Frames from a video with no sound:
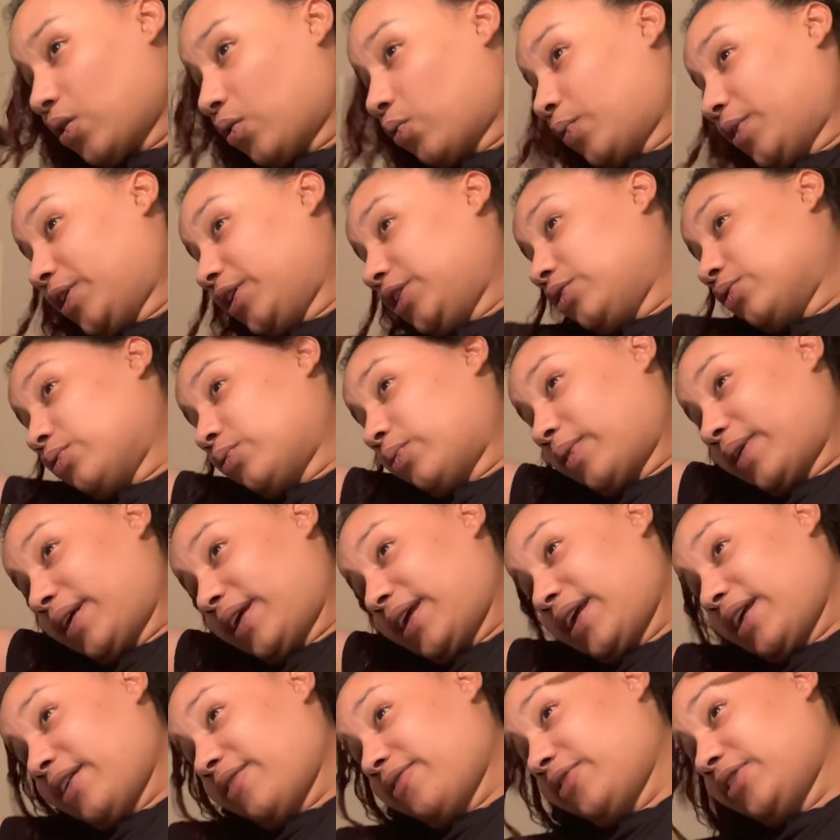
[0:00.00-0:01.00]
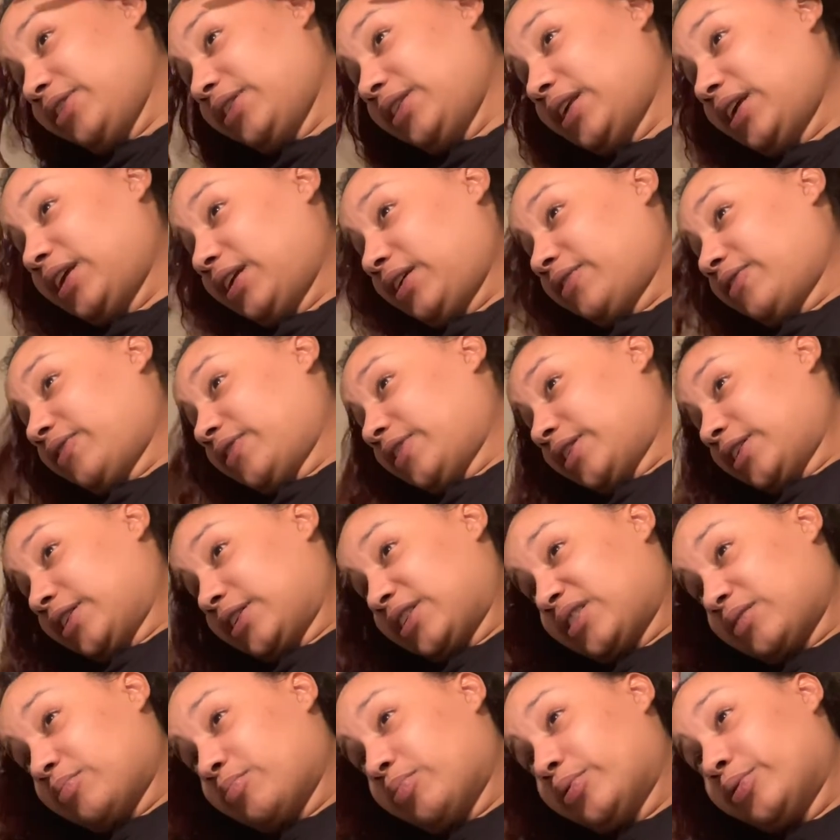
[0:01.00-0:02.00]
We doing everything for
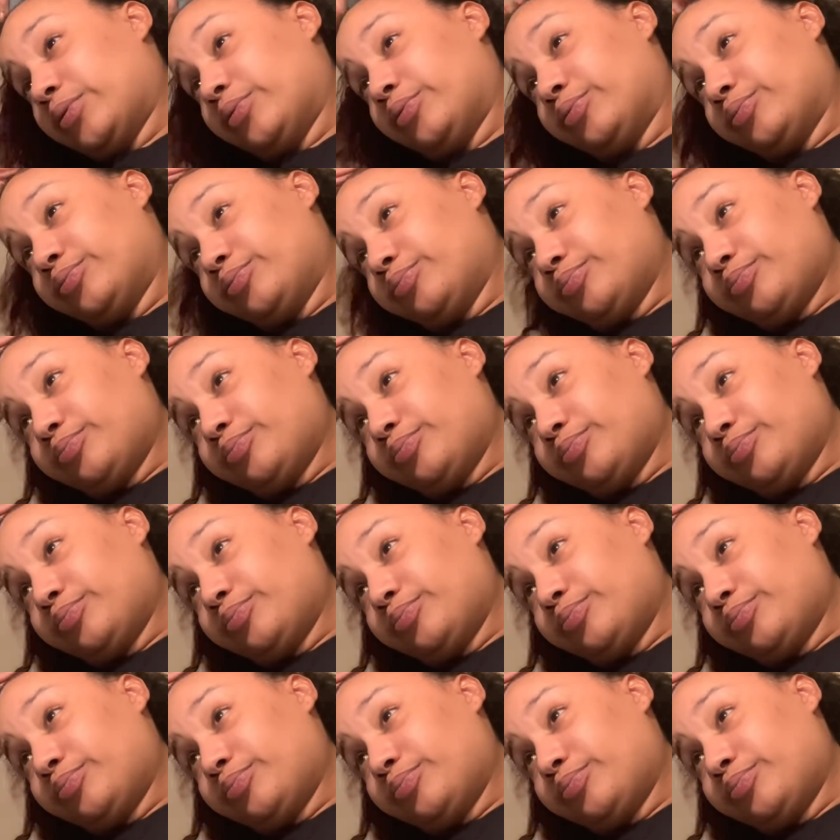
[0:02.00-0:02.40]
us, boo.